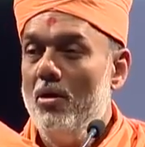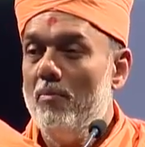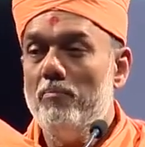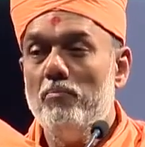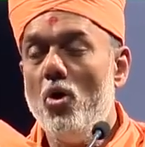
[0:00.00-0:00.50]

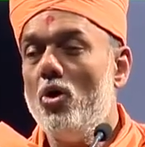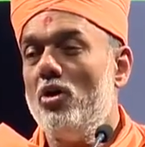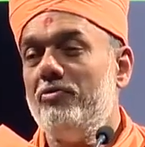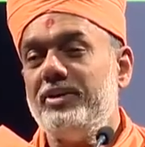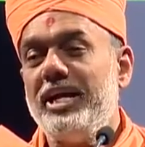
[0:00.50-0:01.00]
More
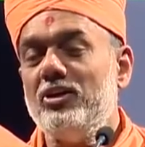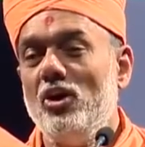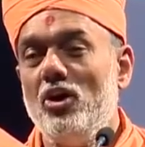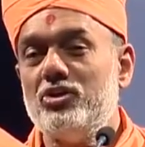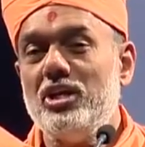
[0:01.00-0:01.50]
of
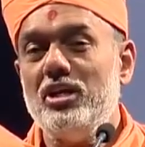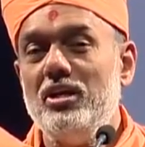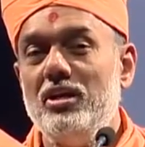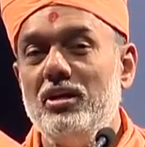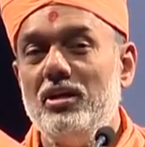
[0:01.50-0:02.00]

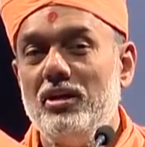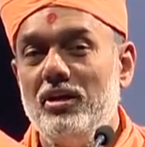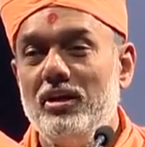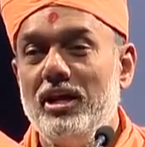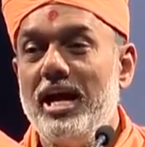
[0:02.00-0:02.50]
technology,
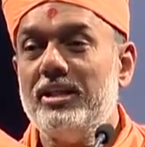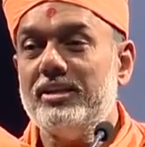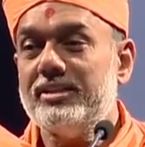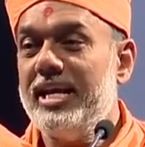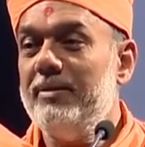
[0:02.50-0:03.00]
at the
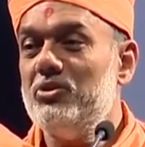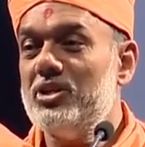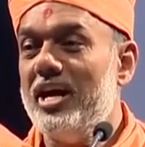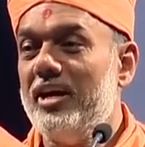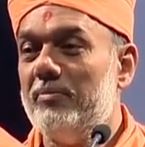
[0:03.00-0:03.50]
same
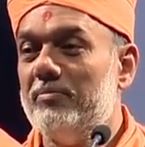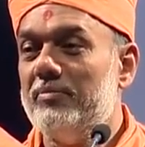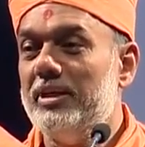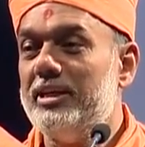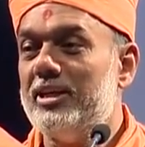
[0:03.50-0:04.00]
time,
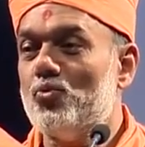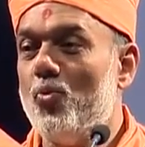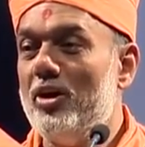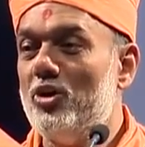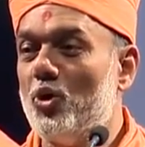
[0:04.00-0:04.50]
it has
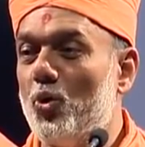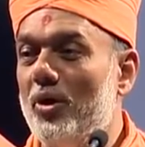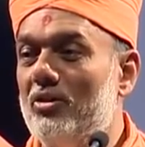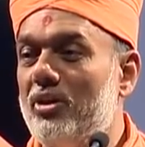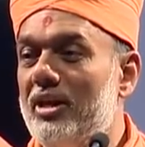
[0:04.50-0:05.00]
one
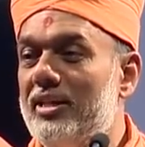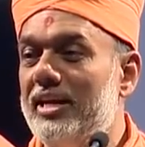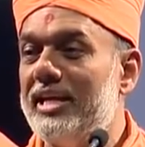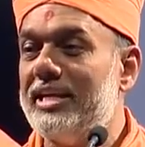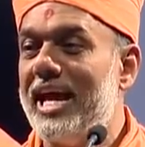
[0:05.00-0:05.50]
cruel thing that
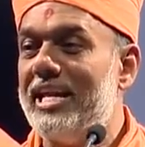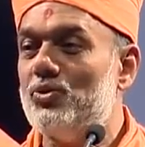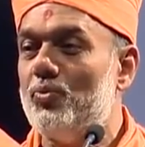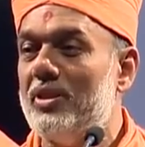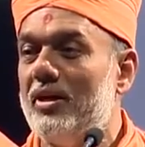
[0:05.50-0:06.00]
it carries
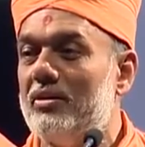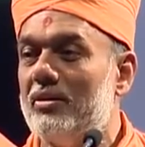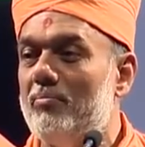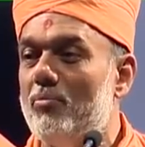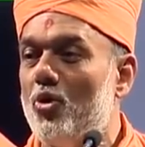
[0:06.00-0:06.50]
with it,
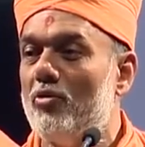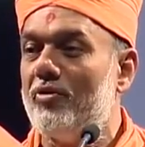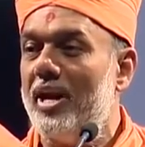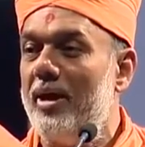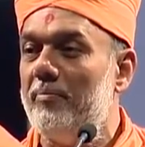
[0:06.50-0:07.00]
more of
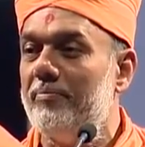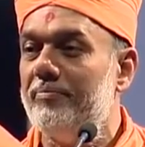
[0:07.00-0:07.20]
crime.